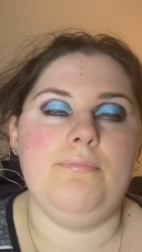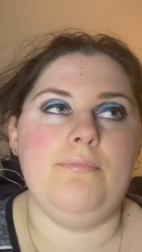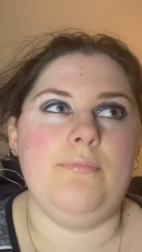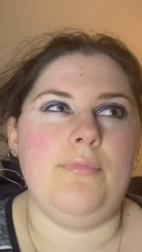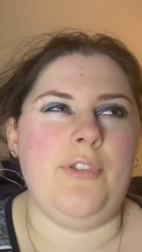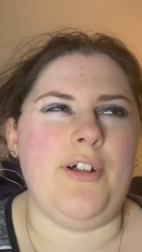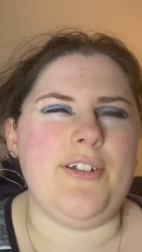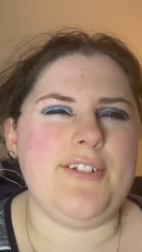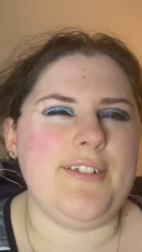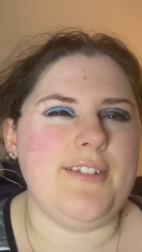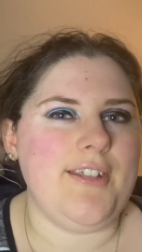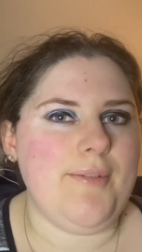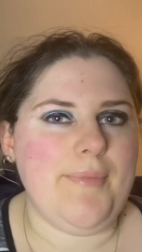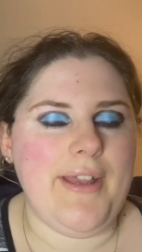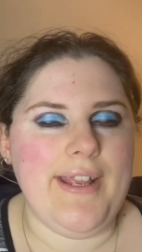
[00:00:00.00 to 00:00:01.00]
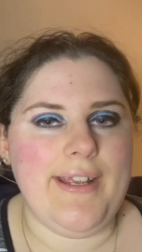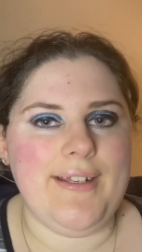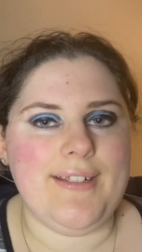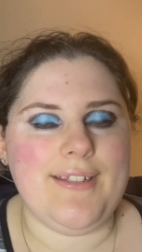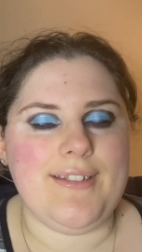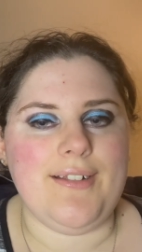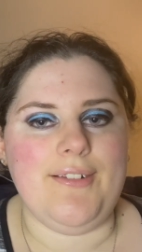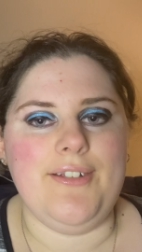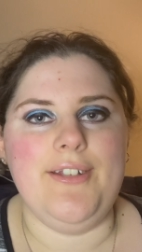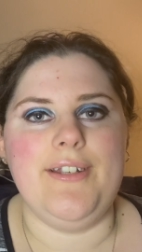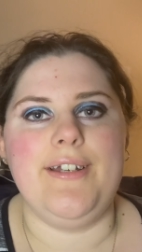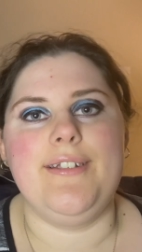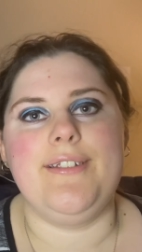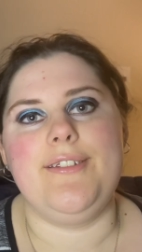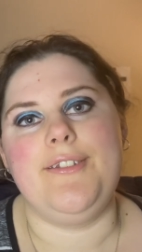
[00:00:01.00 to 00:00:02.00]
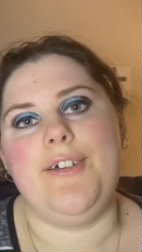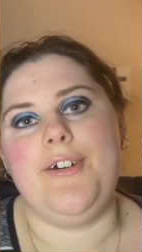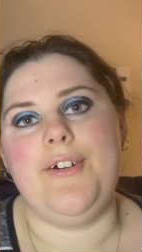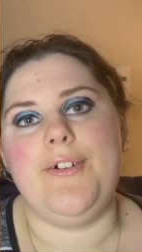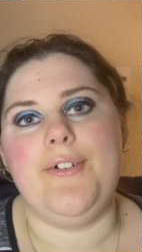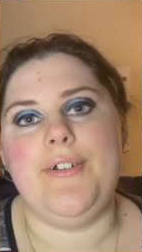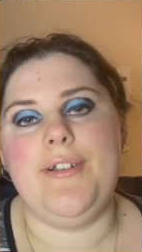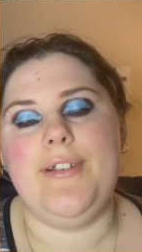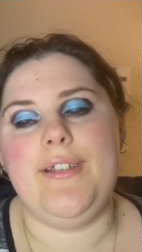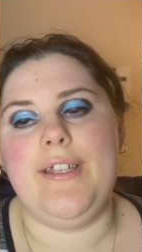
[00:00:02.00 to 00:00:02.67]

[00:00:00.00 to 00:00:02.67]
launch them, I guess, I'll let you guys know.